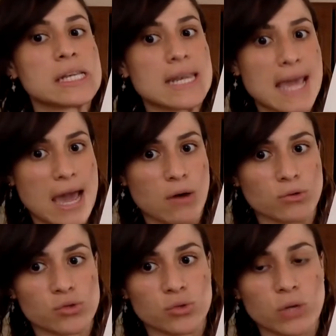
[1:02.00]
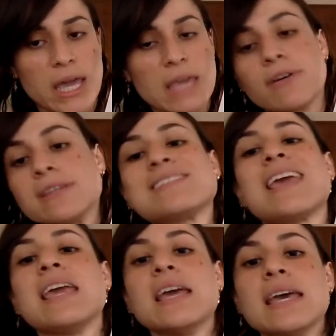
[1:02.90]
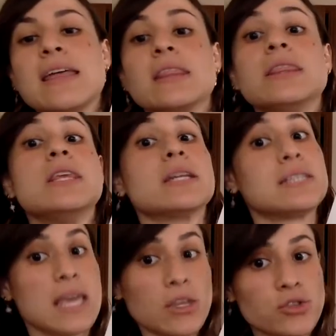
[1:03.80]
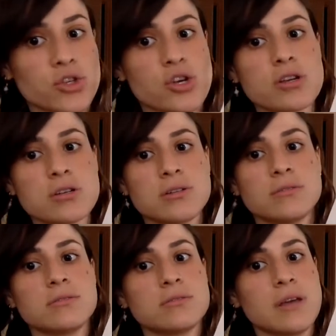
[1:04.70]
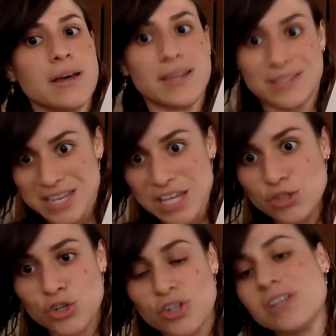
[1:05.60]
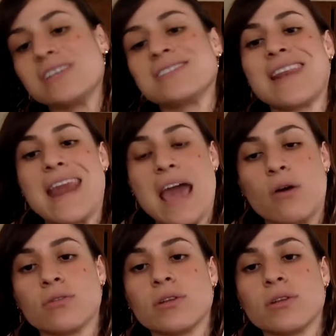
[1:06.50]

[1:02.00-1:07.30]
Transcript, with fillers: nouns. Okay, if I say the teacher, a teacher is a noun.